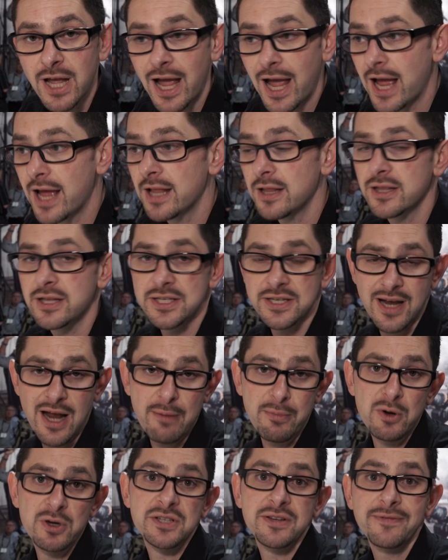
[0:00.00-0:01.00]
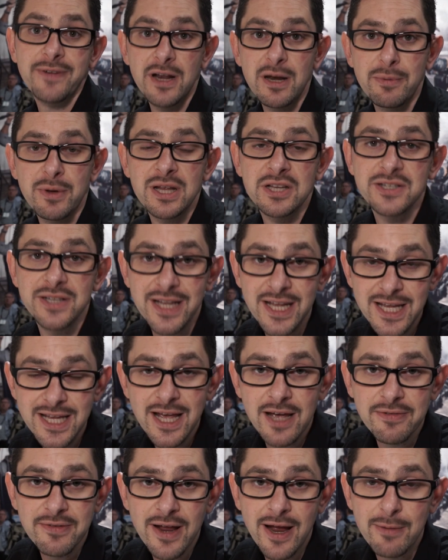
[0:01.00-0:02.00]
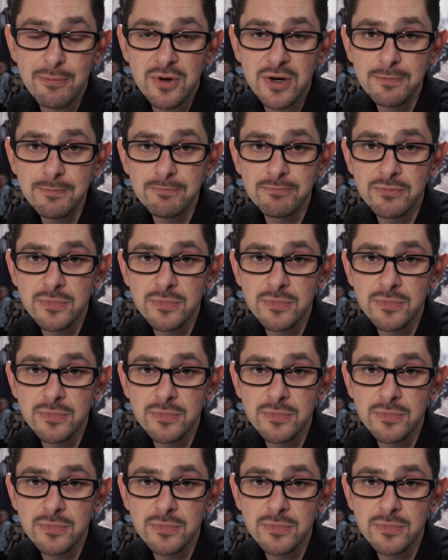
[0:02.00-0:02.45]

and this camera is available as an EF camera.